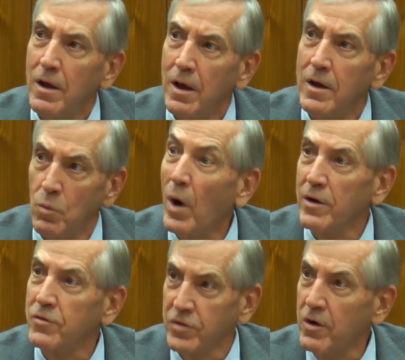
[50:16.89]
he
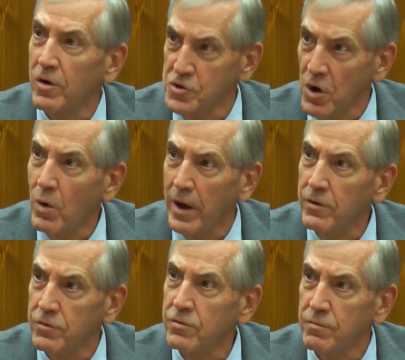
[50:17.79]
wanted Senator
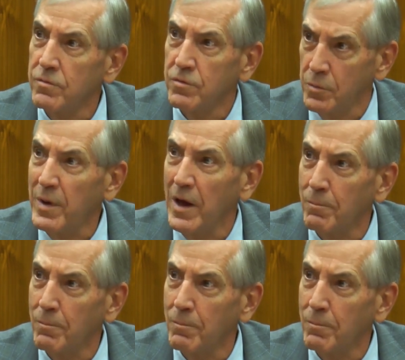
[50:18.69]
Johans to be